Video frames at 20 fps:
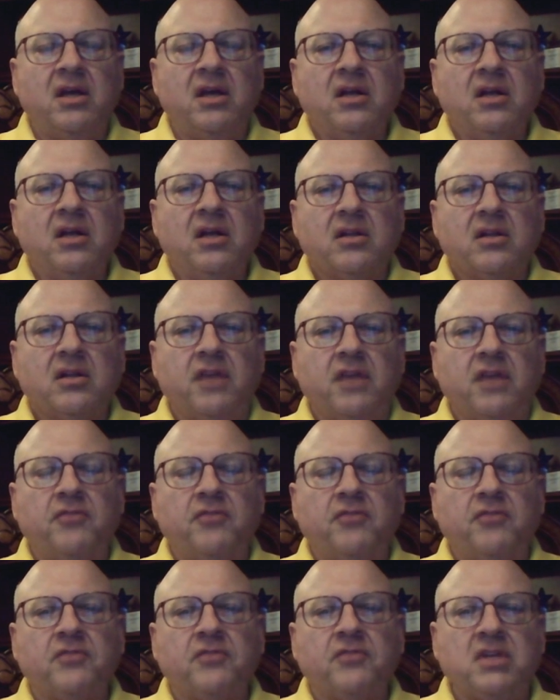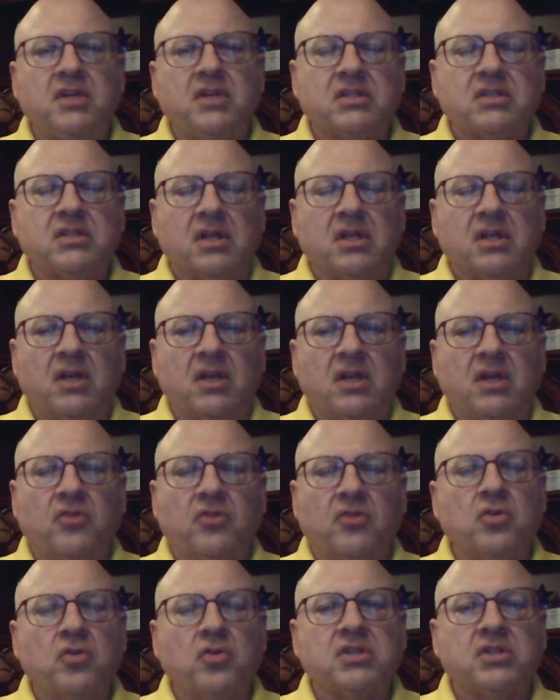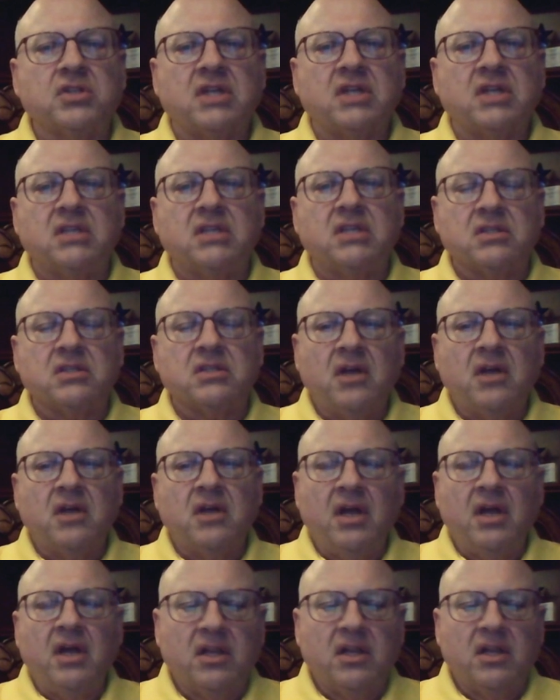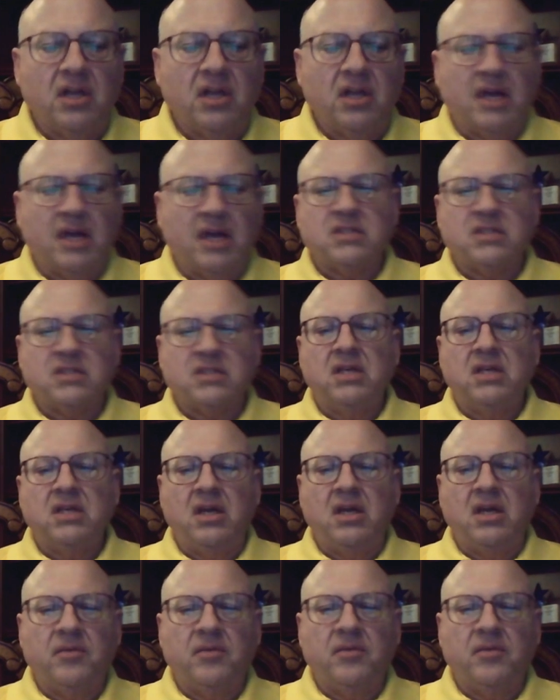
late 50s and then through the 60s. The IC